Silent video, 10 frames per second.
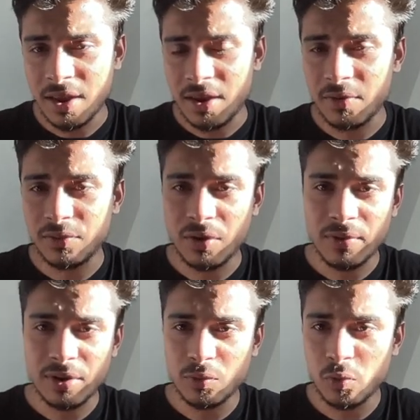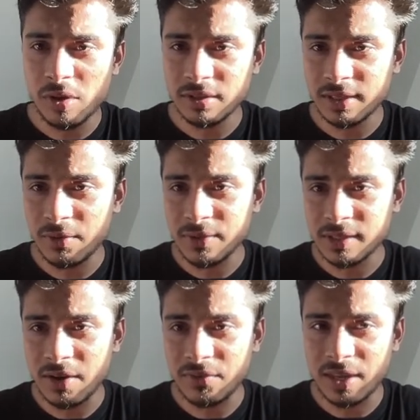If there were a Google service
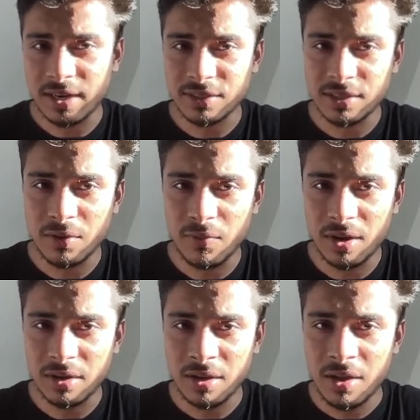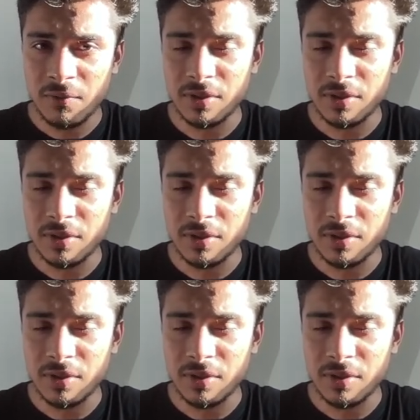left that still work